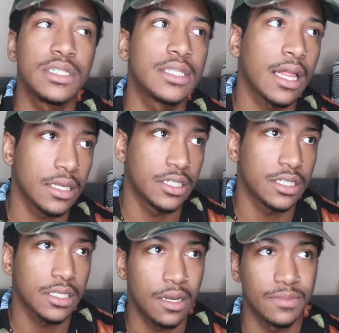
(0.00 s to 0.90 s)

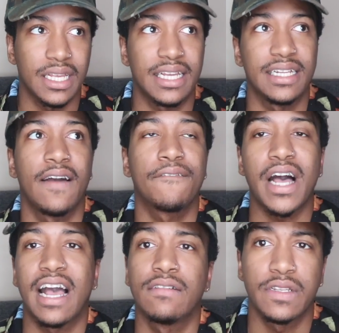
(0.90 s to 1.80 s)
intelligence comes in
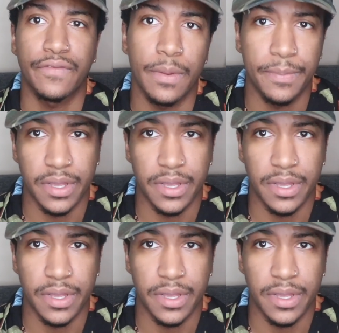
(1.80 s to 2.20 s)
5 different